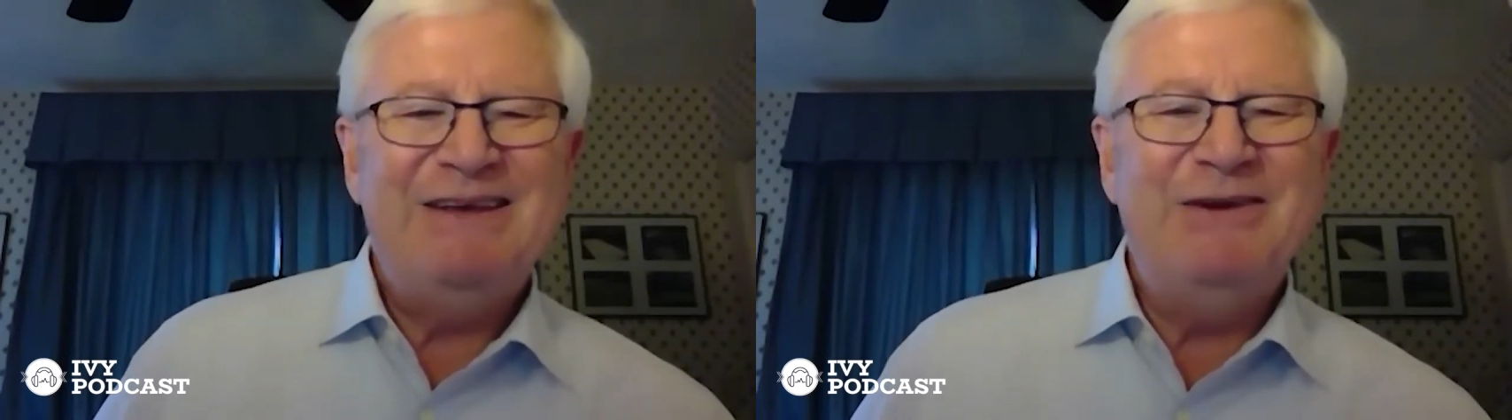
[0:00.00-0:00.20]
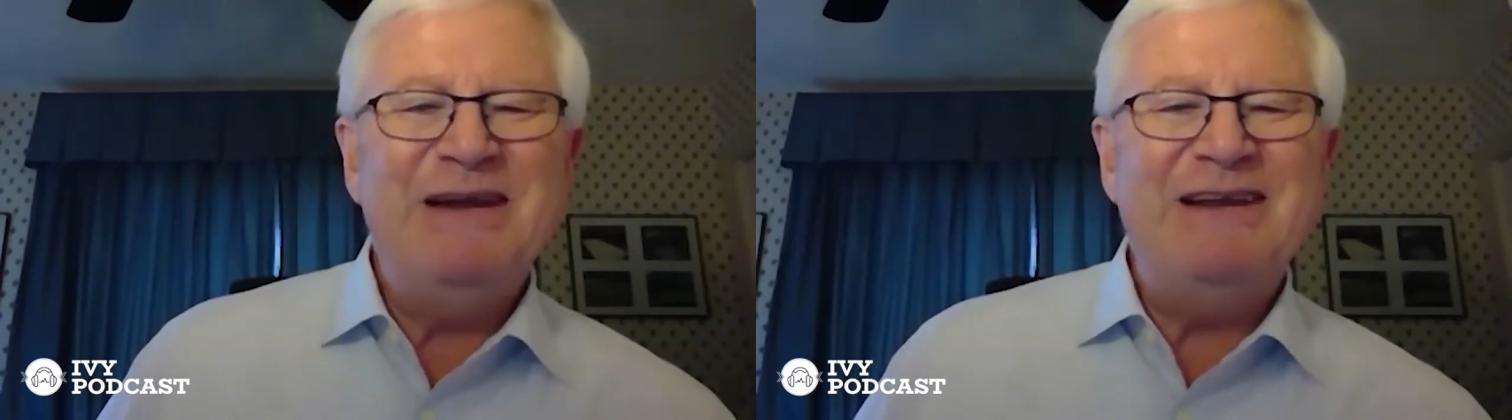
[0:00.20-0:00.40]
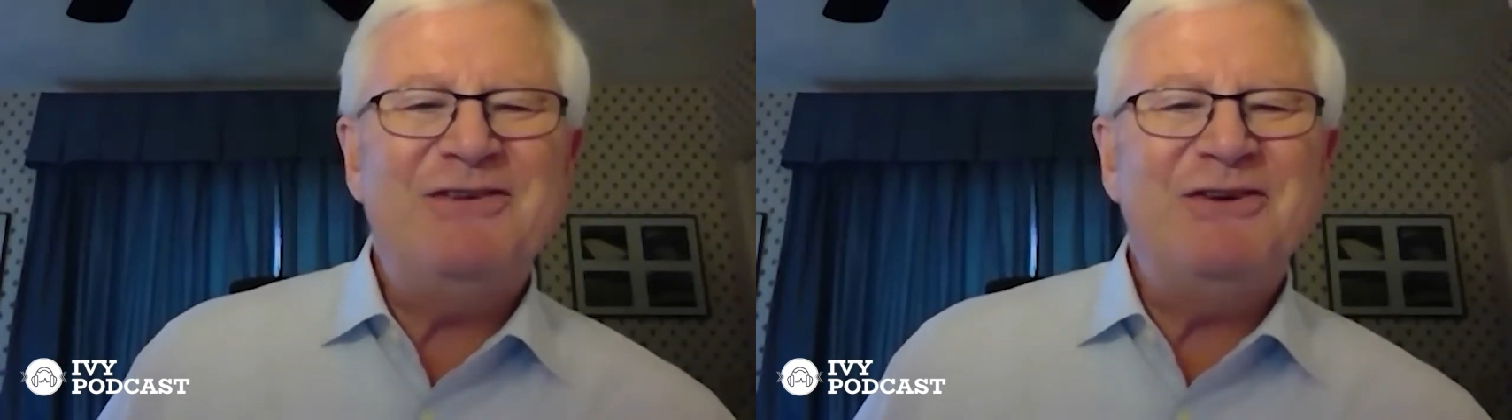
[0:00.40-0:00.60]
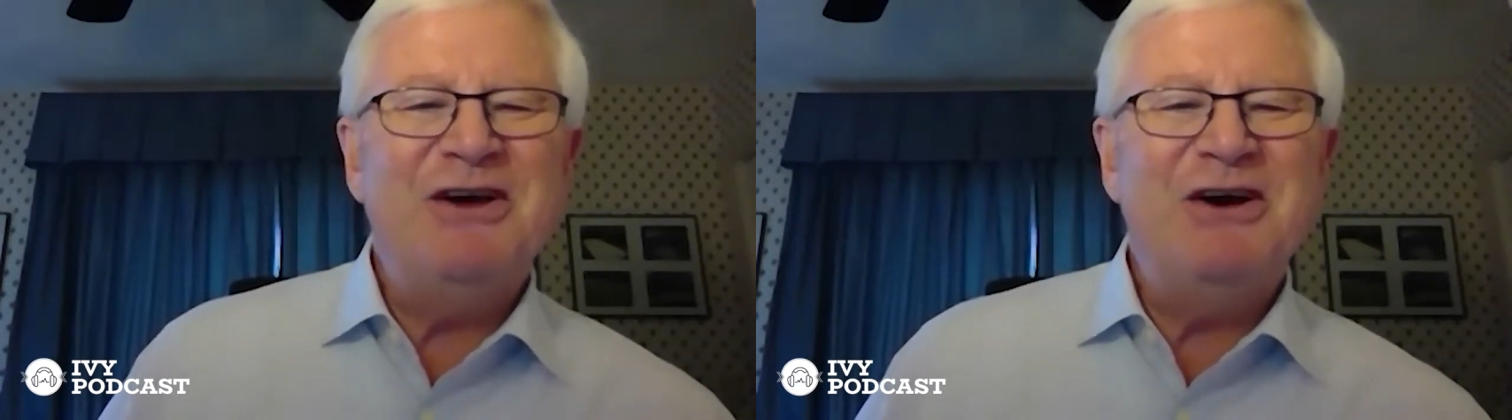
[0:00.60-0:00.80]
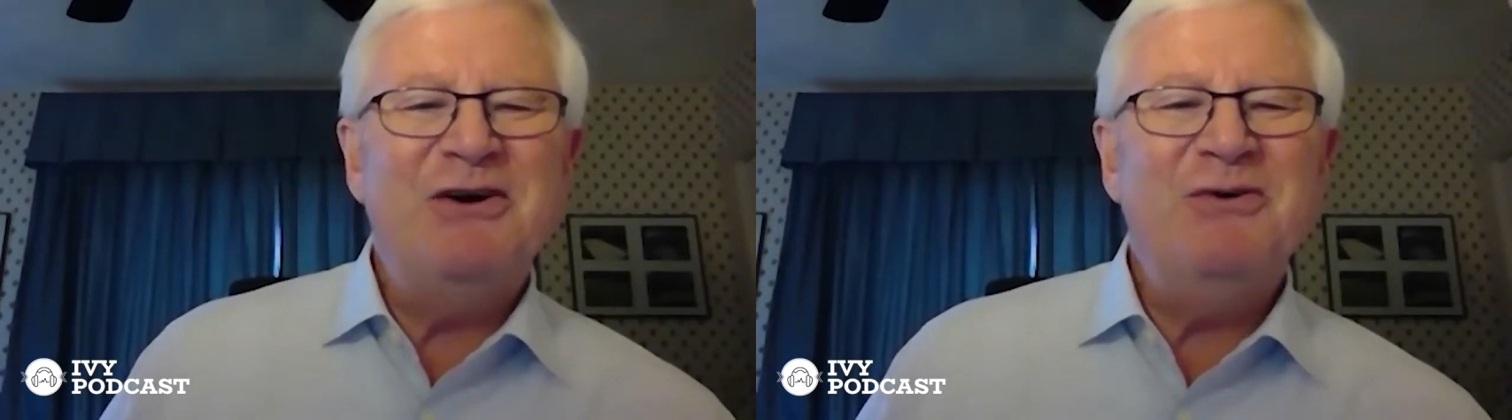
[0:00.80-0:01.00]
You need to
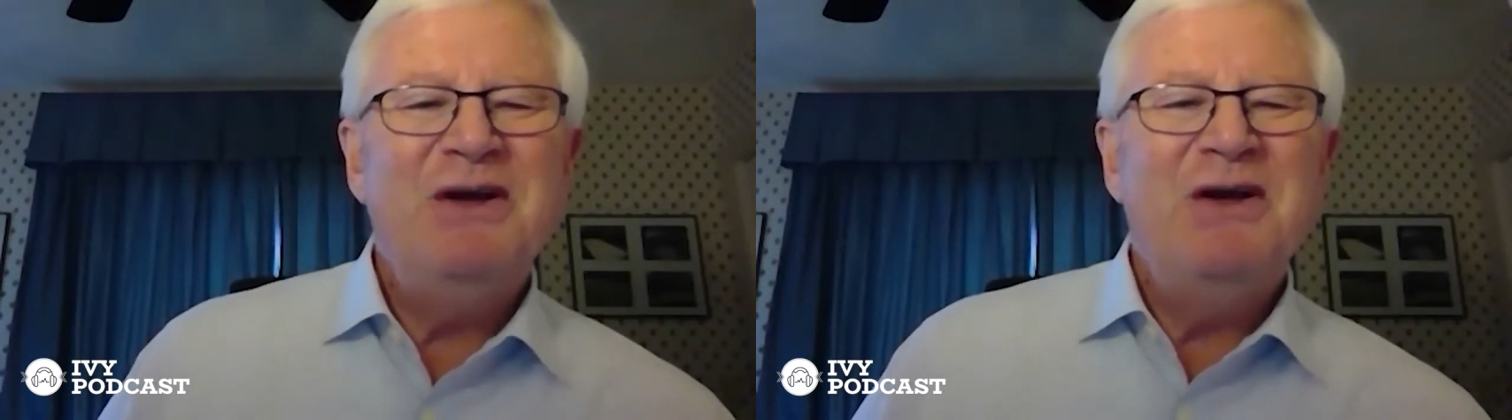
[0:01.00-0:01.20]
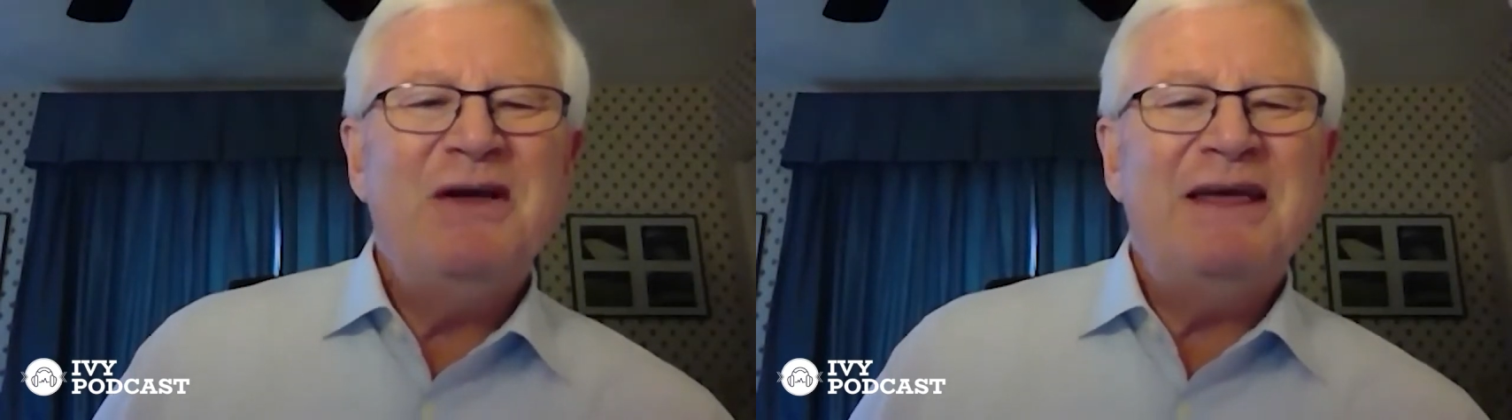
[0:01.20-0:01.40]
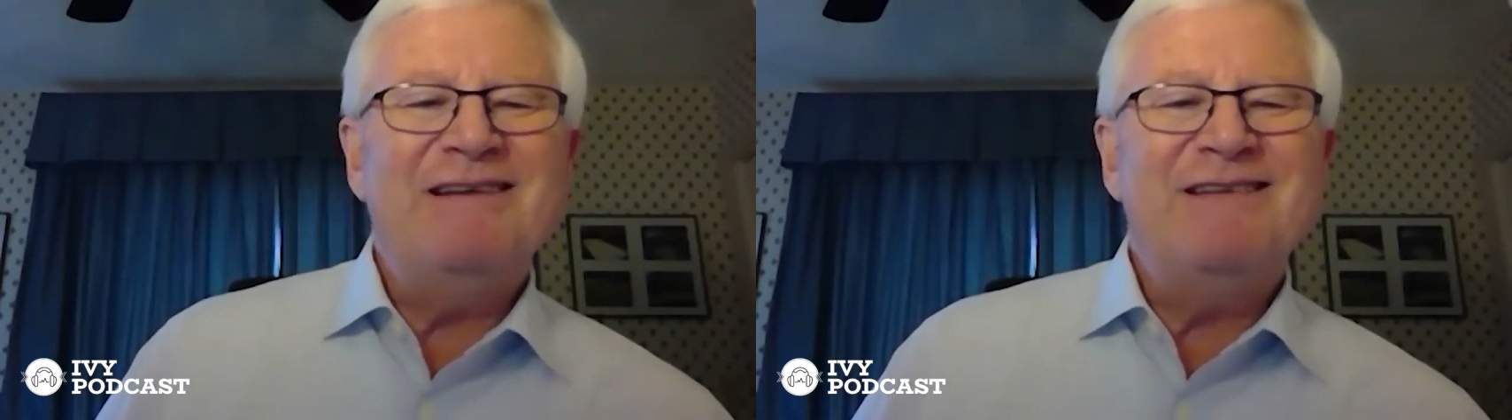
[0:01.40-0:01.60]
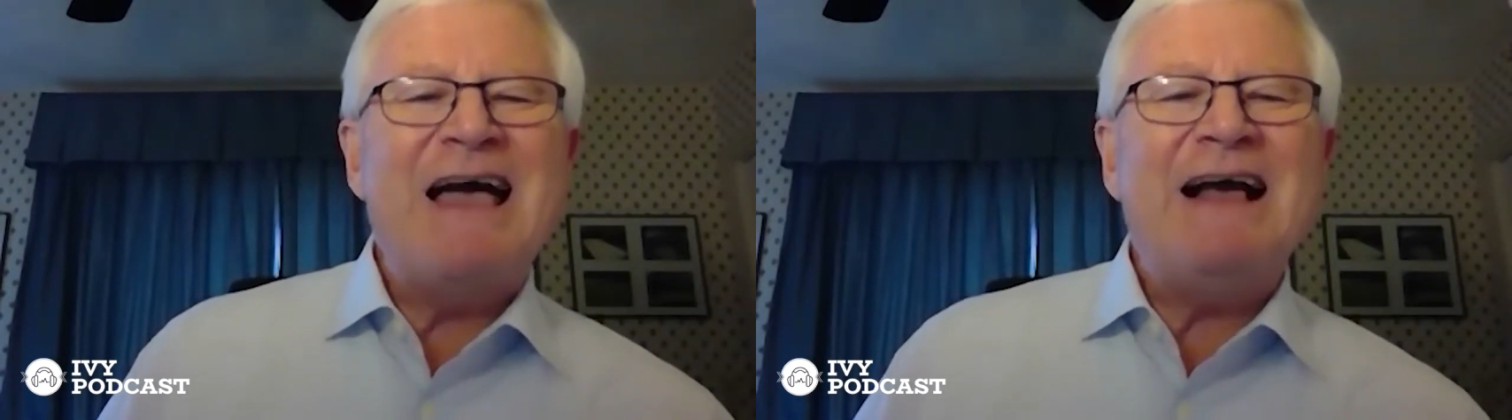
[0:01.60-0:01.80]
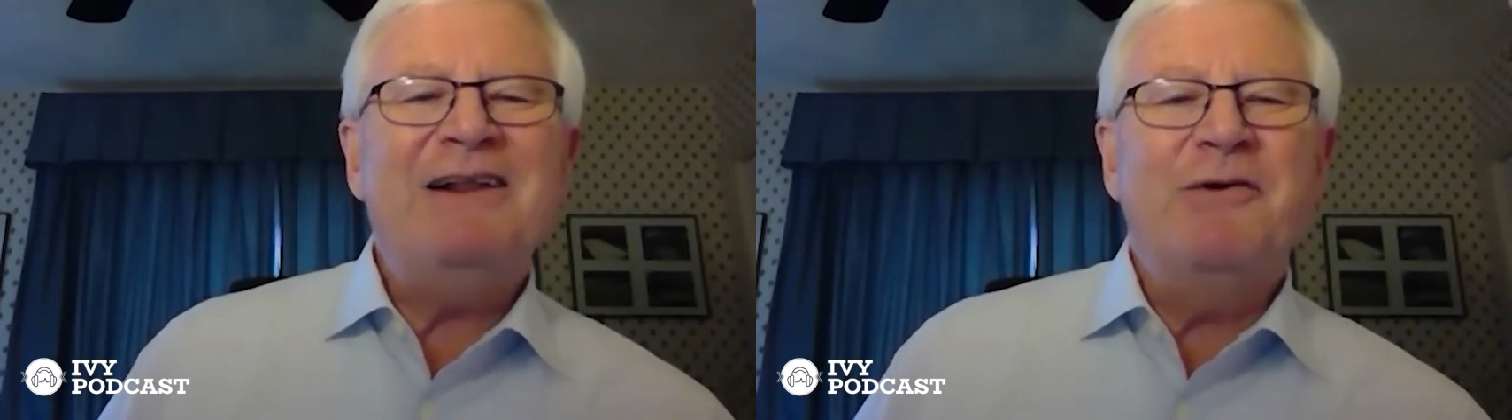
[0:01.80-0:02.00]
know
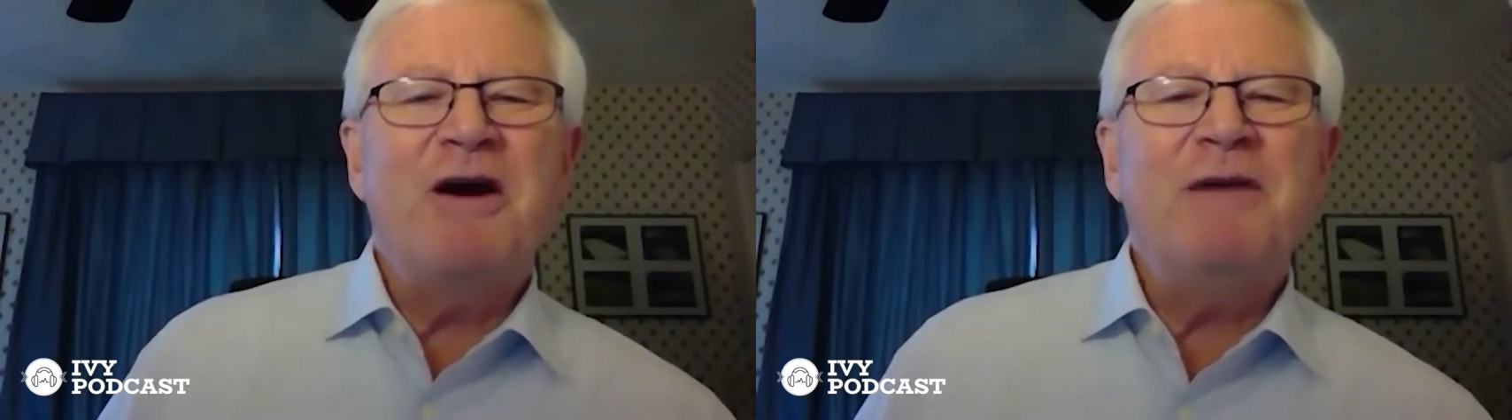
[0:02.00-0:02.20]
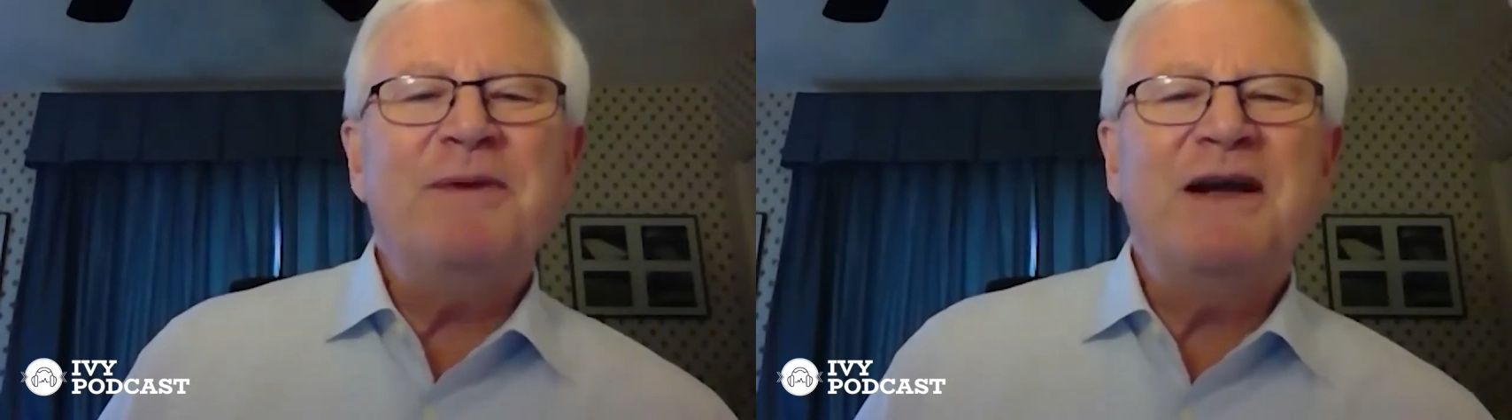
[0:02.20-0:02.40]
exactly where I'm